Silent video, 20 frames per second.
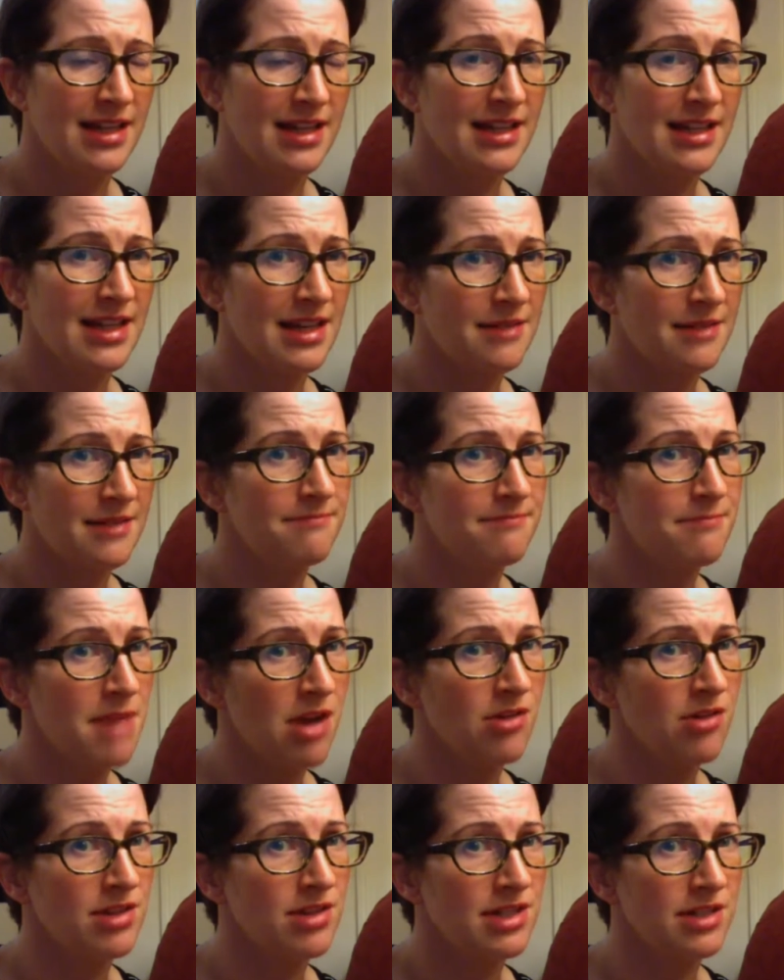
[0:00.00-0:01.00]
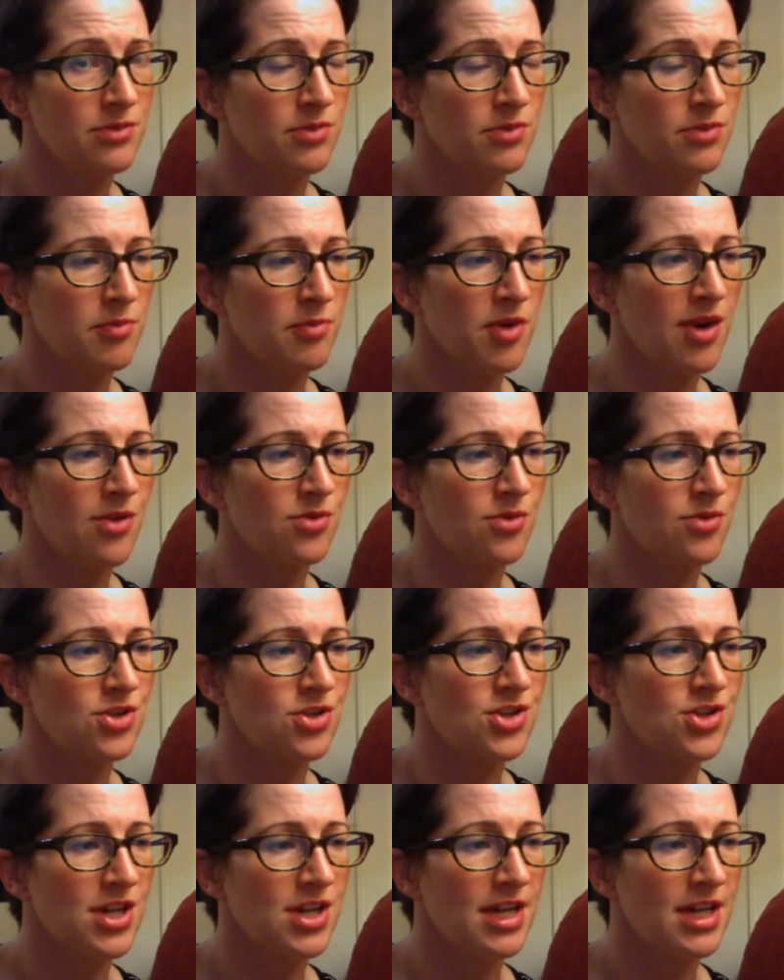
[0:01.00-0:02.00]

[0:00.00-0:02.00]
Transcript: yet merited reproach,